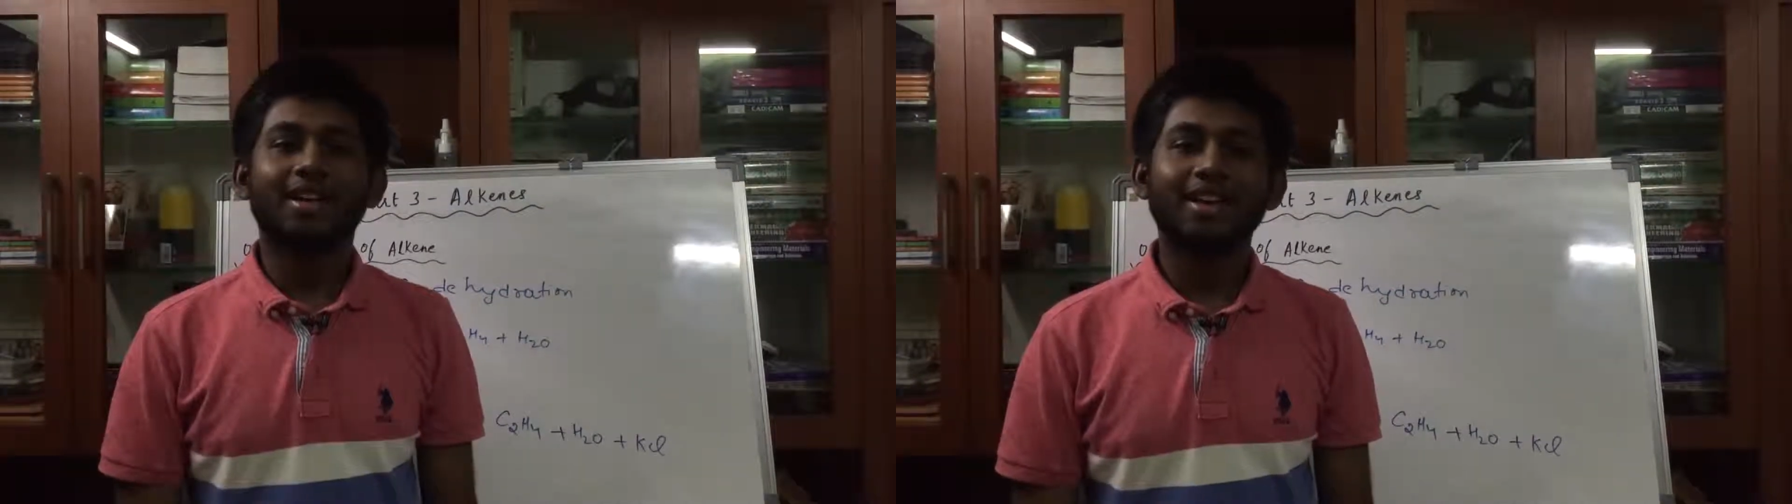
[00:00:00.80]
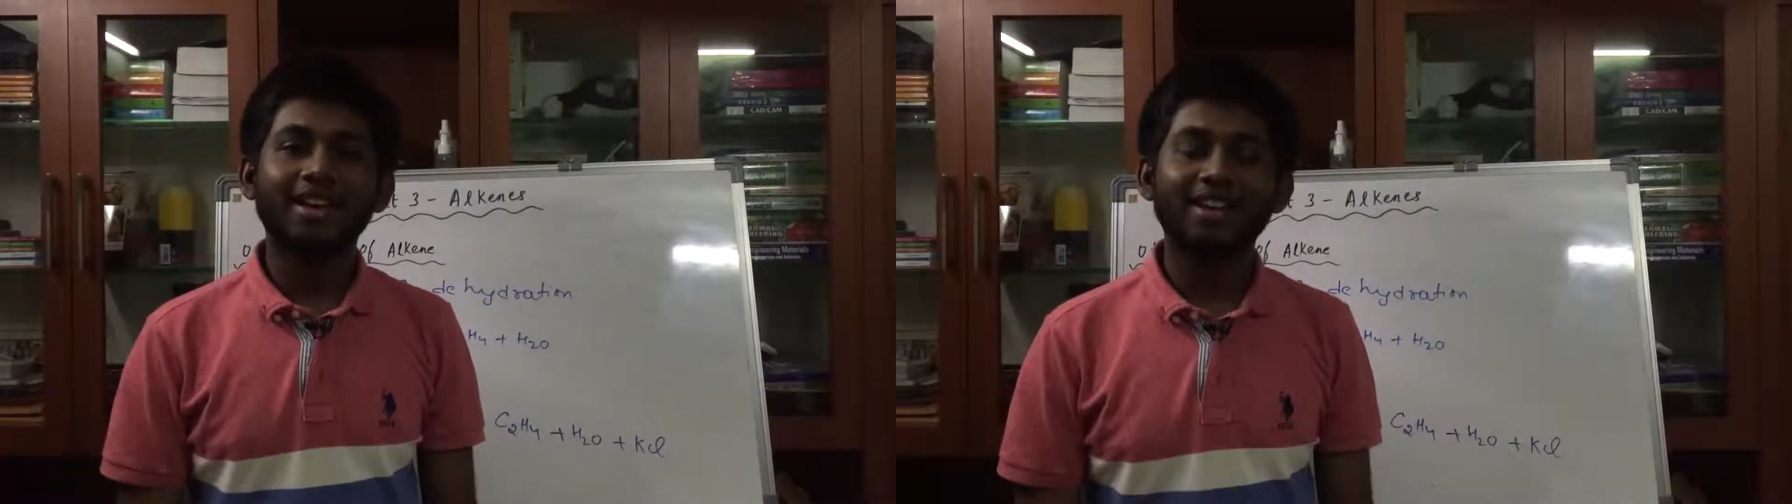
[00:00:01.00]

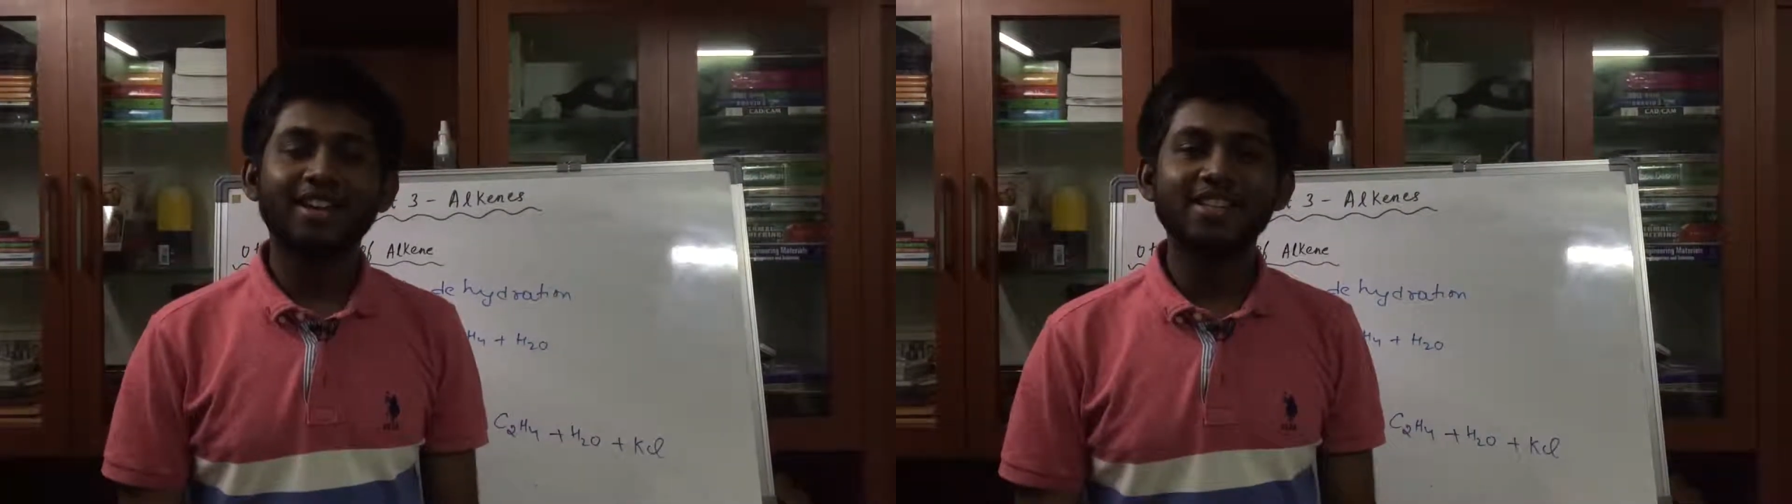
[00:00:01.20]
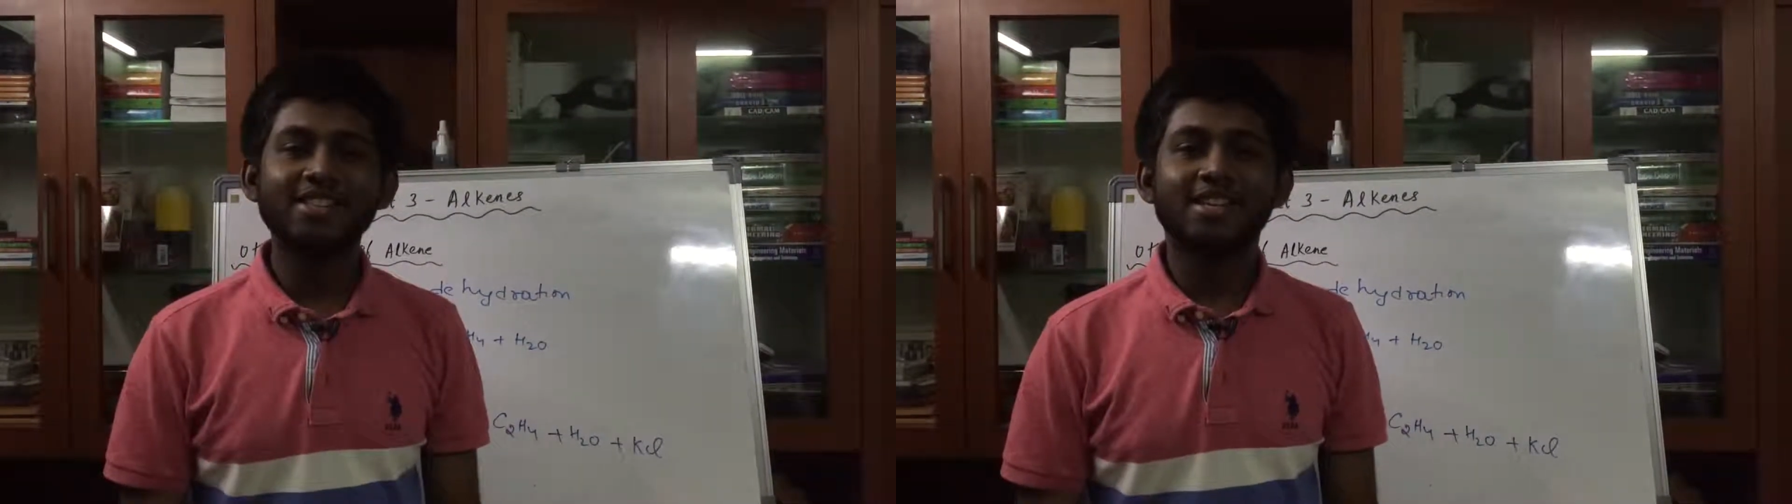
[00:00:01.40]
Hey
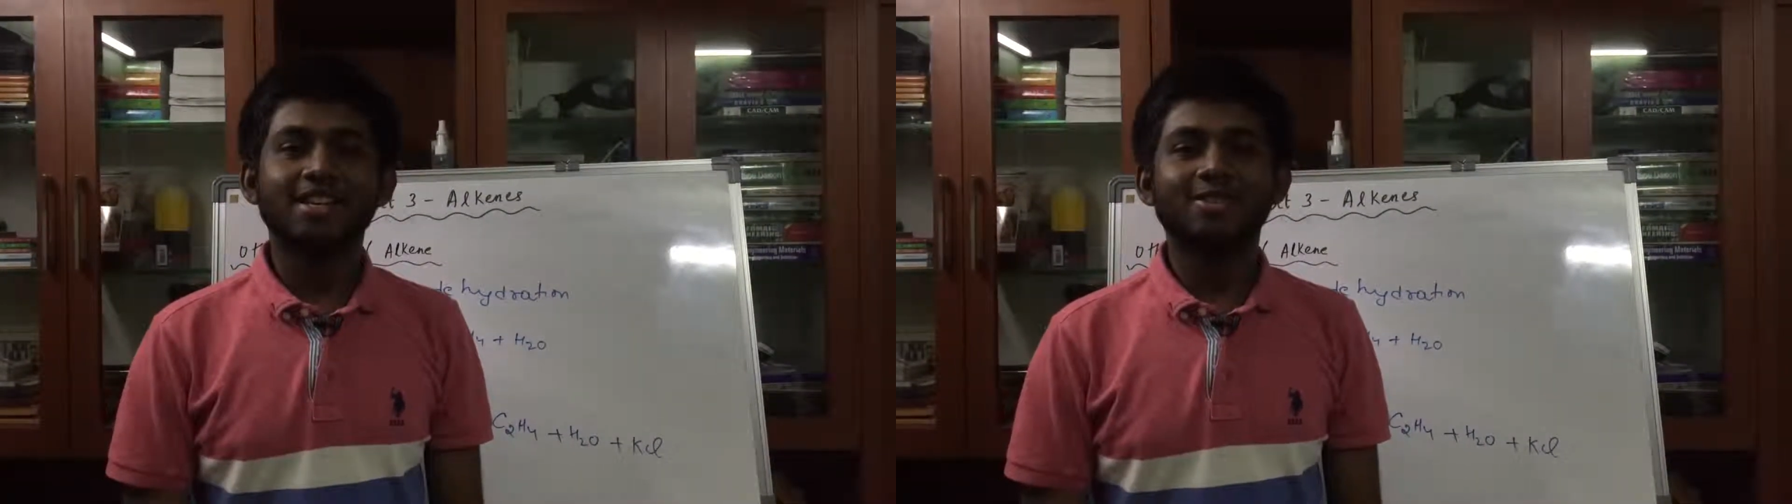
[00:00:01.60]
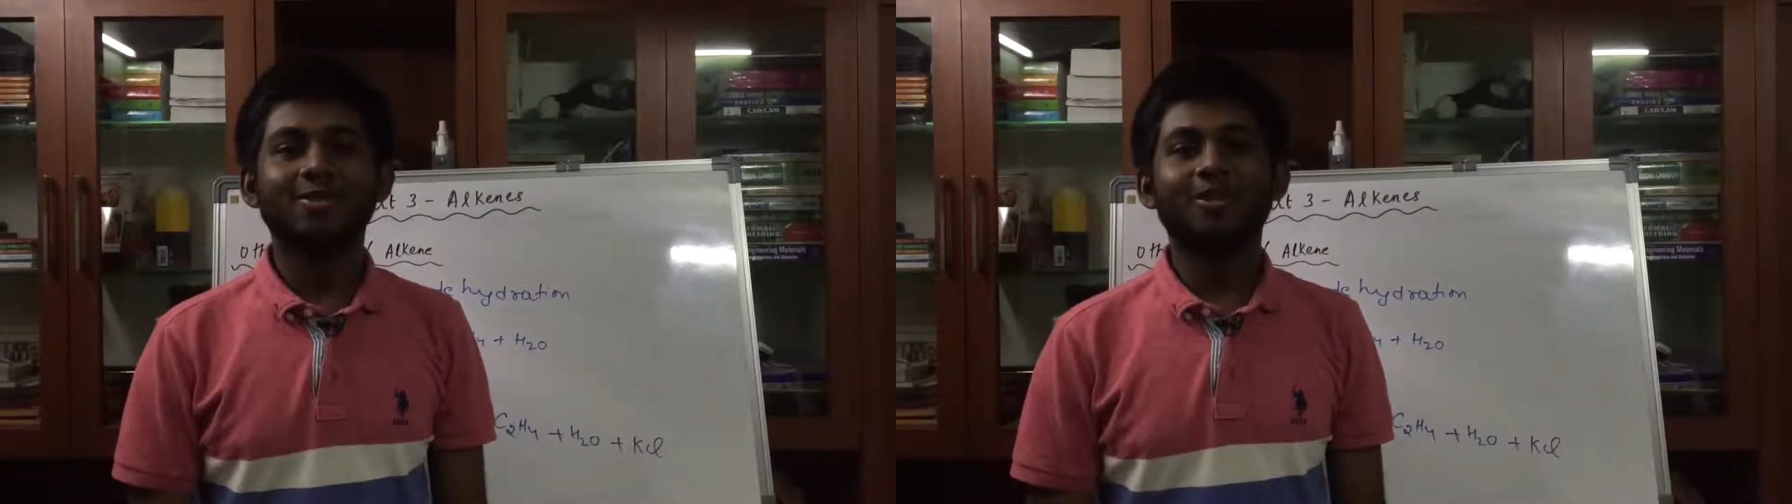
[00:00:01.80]
guys,
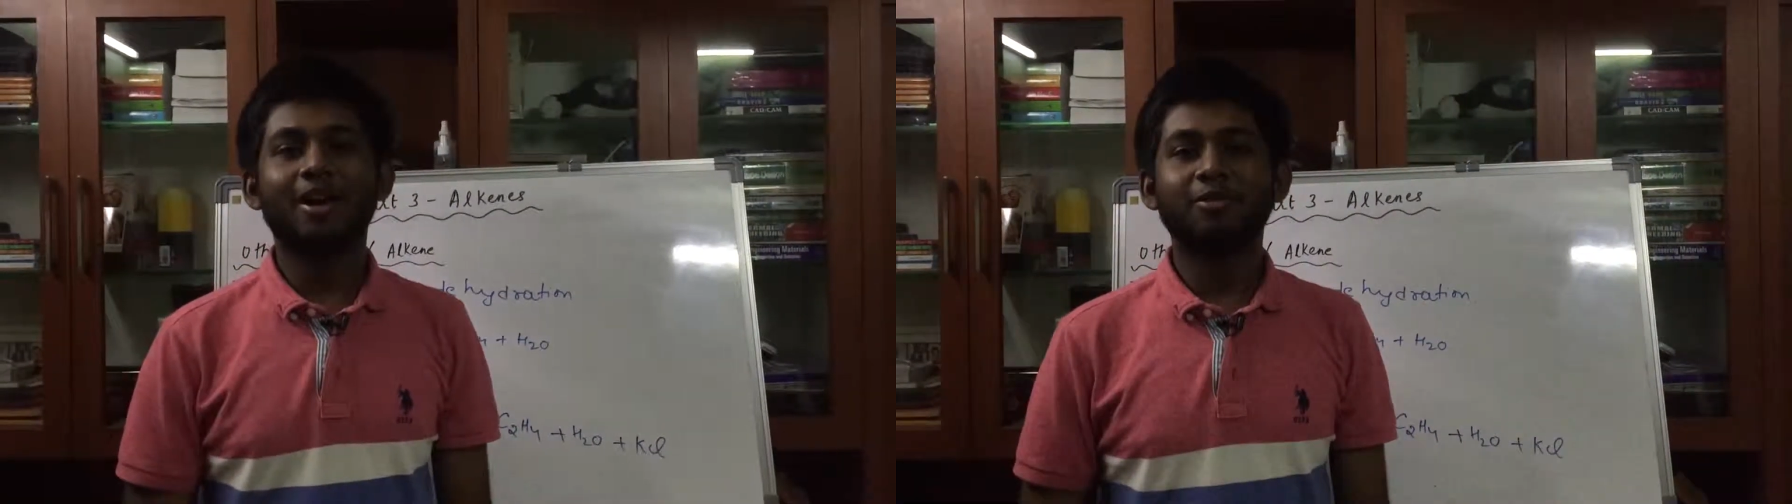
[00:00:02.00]
so I